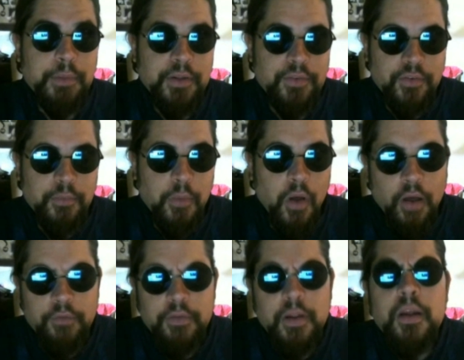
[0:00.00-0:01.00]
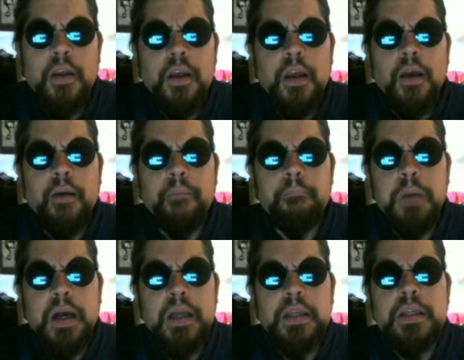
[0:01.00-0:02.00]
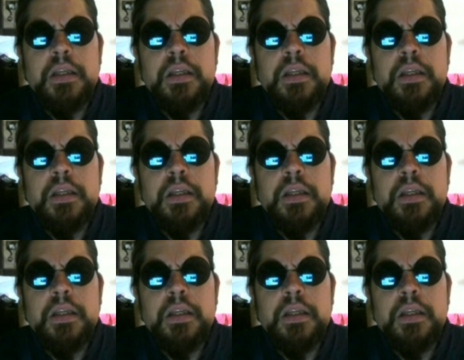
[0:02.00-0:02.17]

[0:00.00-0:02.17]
pisses him off. But